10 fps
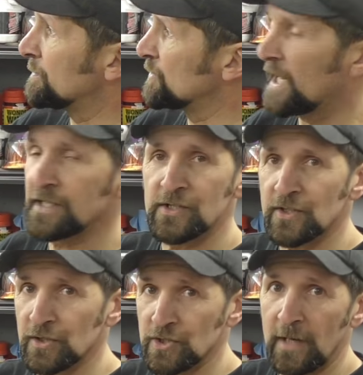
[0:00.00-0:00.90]
some changes
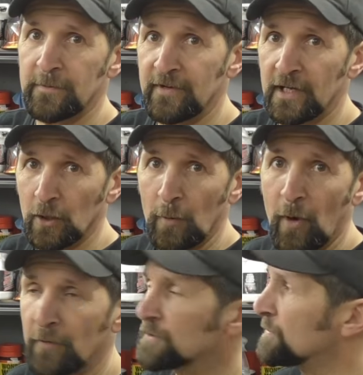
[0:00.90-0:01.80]
to the shape of it, lop
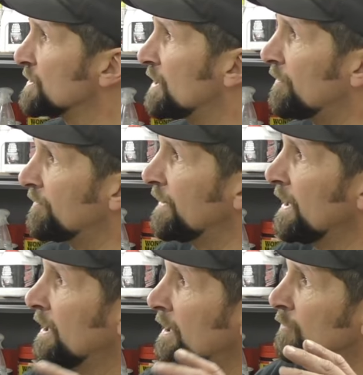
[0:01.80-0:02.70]
off some stuff,
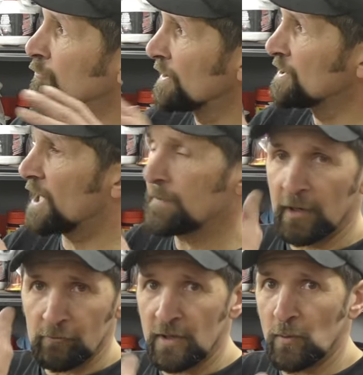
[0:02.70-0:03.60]
reshape
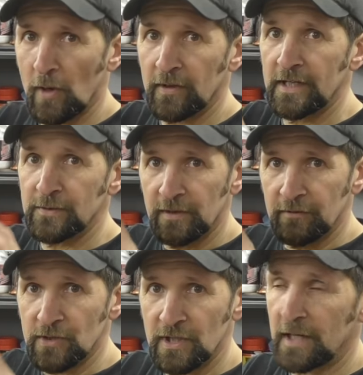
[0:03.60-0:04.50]
it, reweld it into a
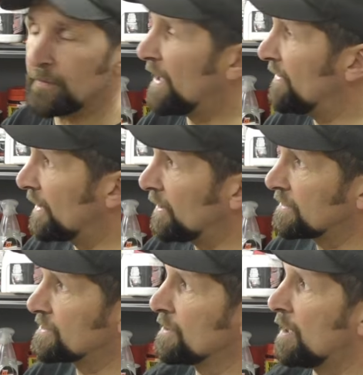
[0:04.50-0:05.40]
different shape, and then I
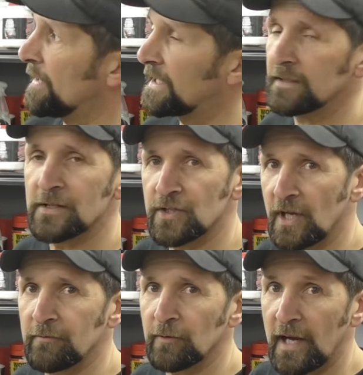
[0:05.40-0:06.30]
can start making the
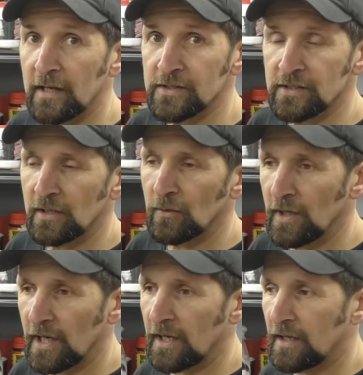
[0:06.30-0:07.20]
skin for it out of
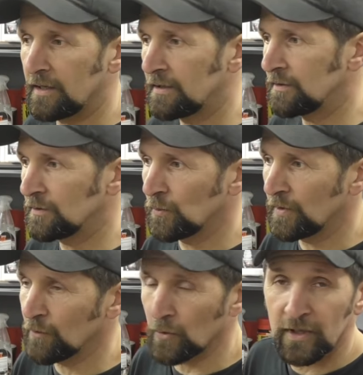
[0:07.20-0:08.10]
steel. And
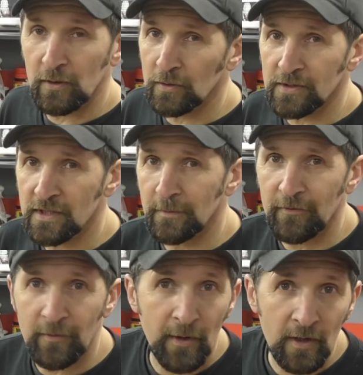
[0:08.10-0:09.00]
we've already ordered some
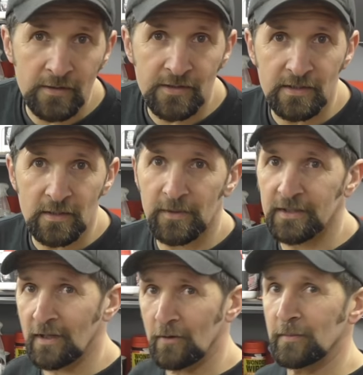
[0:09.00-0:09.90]
of the parts and some of the
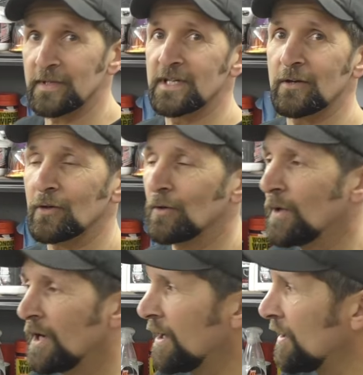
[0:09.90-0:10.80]
donor
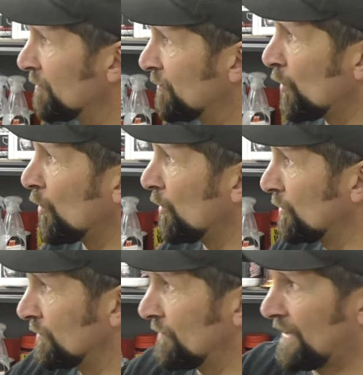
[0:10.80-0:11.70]
material
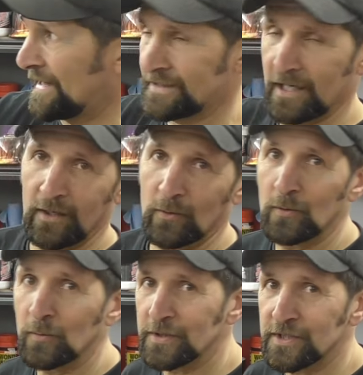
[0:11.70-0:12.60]
for that tail,
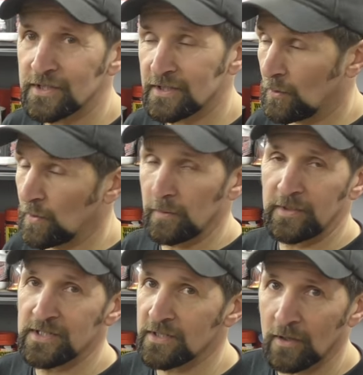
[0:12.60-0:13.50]
which is all going to be
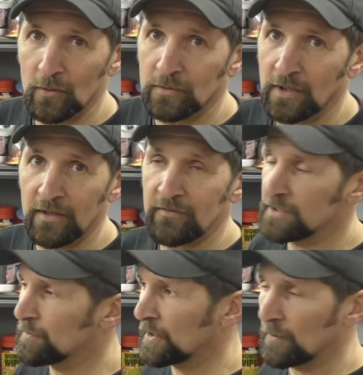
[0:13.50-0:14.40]
steel. None of
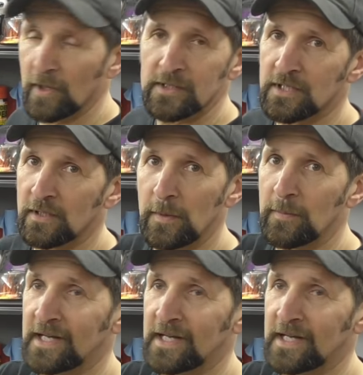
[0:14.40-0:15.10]
this bodywork is going to be